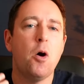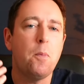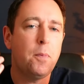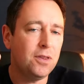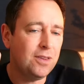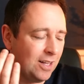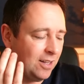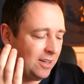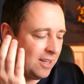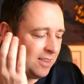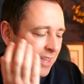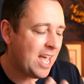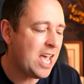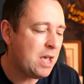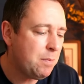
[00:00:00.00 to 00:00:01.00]
up until the
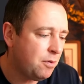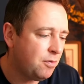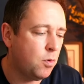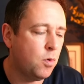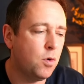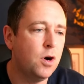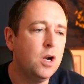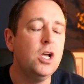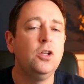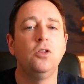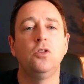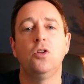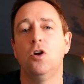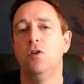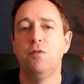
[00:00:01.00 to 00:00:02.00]
day before you
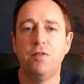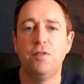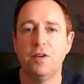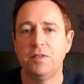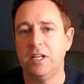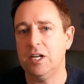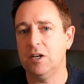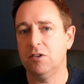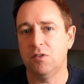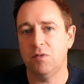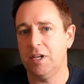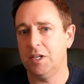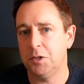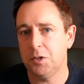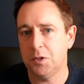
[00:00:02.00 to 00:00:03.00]
turn 50 years
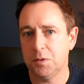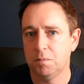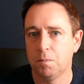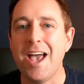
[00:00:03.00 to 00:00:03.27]
of age.